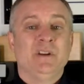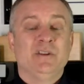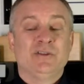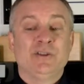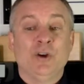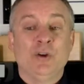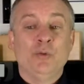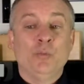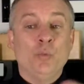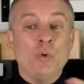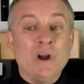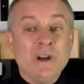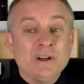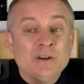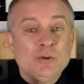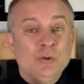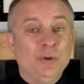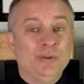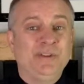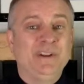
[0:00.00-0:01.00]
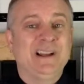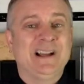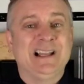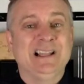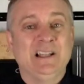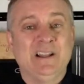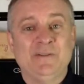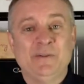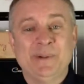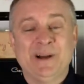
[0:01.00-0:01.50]
So the one cool thing
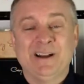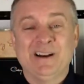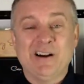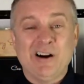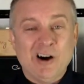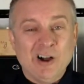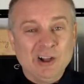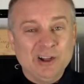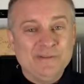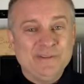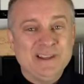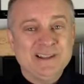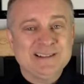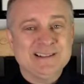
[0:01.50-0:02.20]
I love about all of